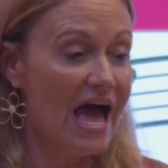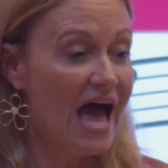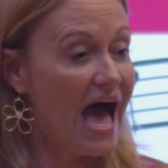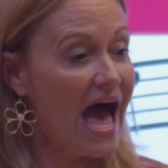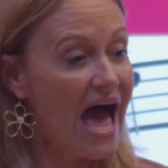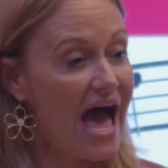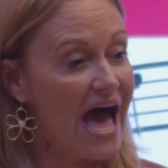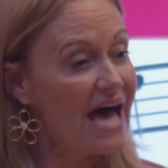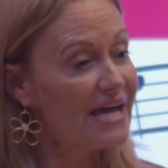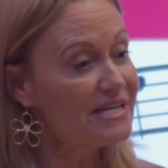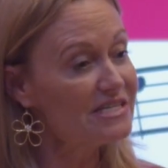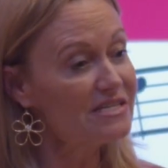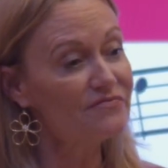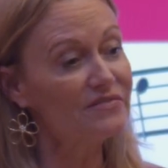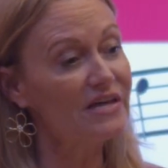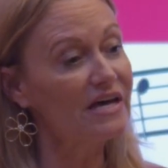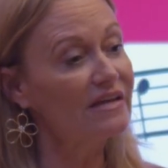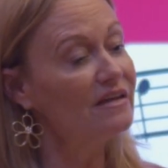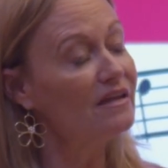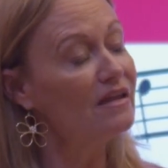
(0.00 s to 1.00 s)
And if
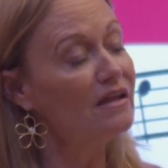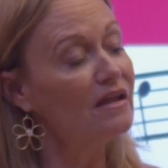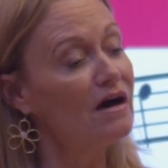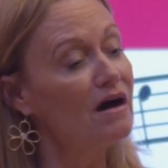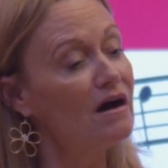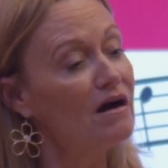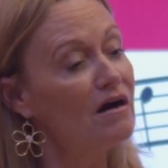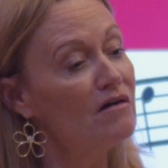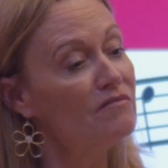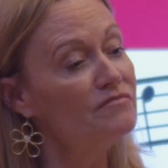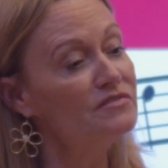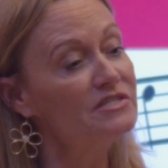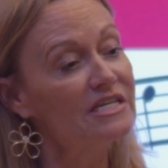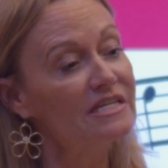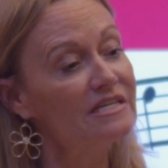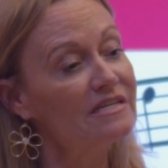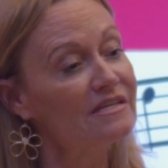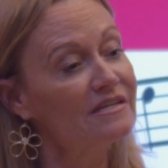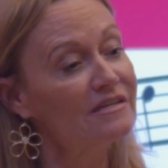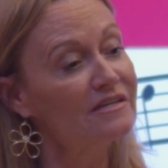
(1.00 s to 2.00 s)
that love
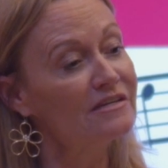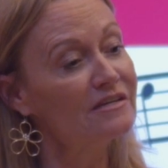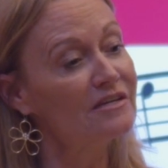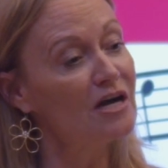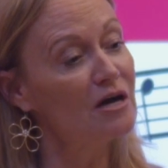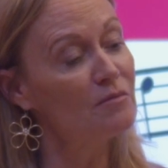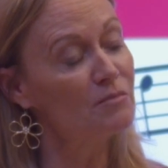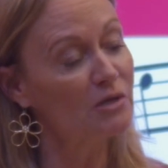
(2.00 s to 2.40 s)
didn't come